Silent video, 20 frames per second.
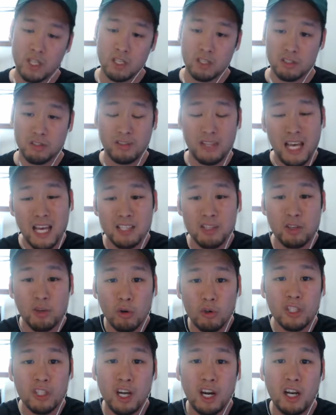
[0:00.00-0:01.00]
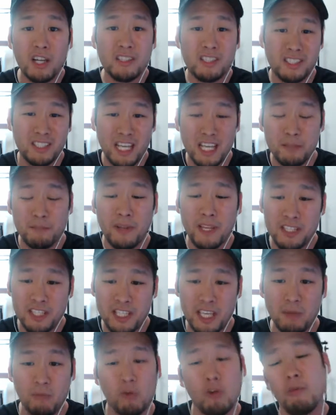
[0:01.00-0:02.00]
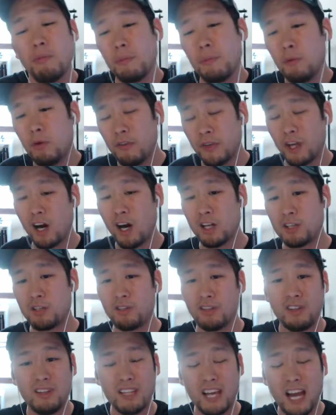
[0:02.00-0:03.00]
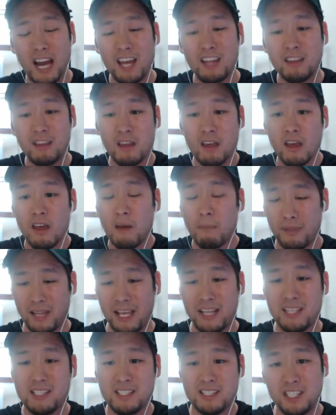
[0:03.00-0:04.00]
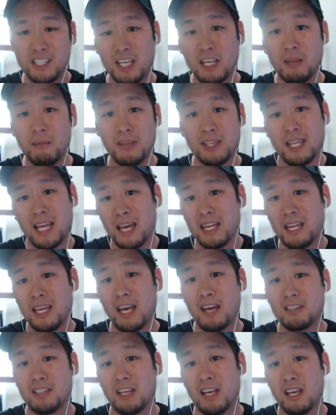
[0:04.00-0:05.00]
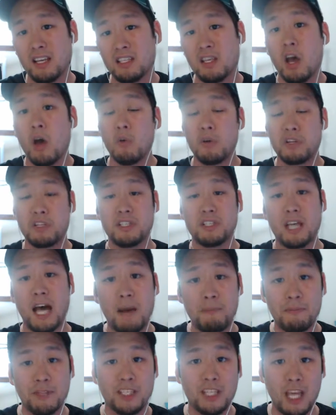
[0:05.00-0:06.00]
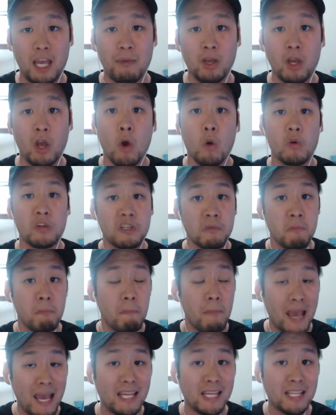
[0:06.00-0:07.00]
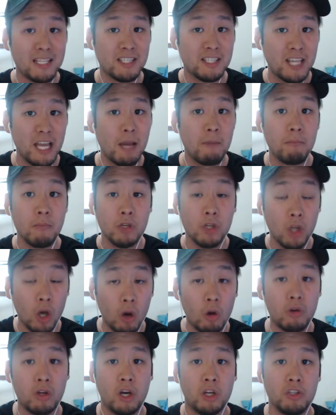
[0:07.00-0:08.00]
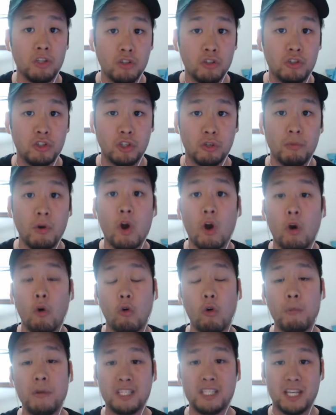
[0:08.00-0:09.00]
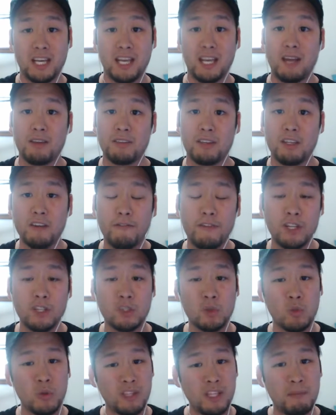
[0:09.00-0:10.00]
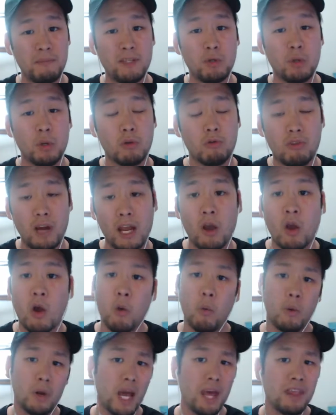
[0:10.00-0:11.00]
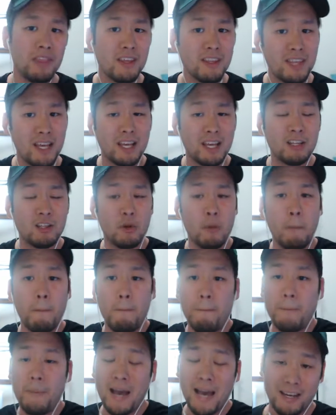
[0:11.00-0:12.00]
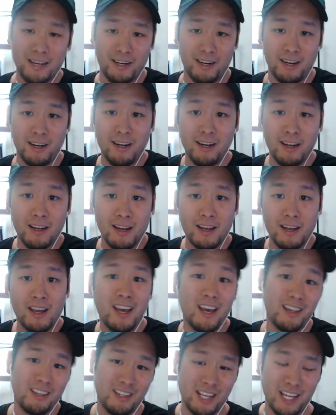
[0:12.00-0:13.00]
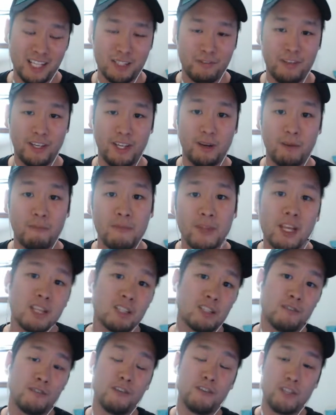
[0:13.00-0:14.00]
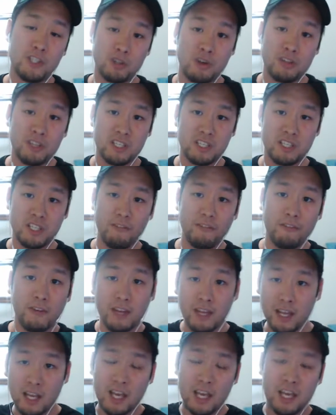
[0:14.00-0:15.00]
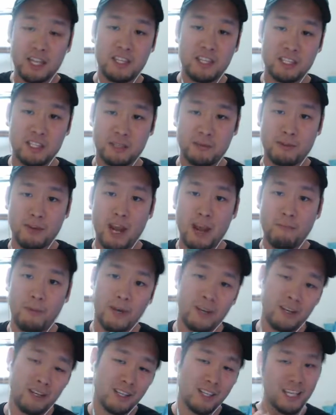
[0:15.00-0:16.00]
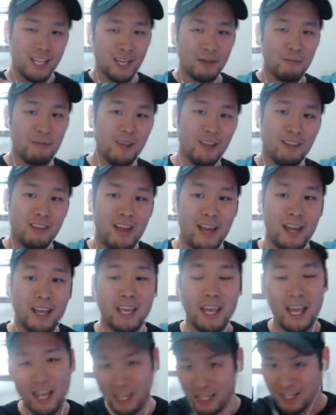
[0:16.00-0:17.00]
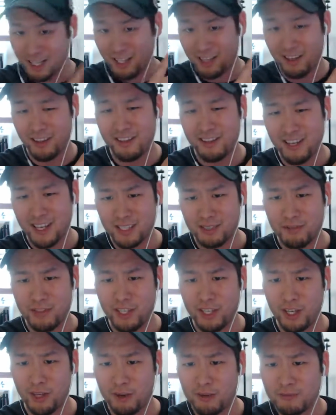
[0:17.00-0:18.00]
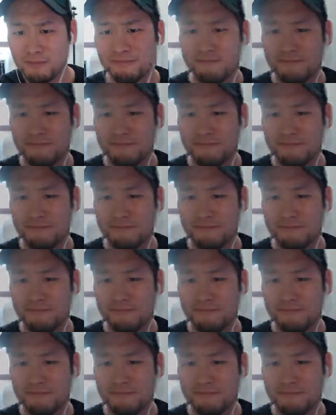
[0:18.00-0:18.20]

So that's Golden Guardians, the 10th place team. We'll be moving on to the 9th place team in the NALCS, which is Optic Gaming, which made its name known on YouTube. We'll be checking out their videos, what they've been doing right, what I think they can do better in the next video. So if you've enjoyed this stuff, hit the subscribe button, give me a like, and click on the next video.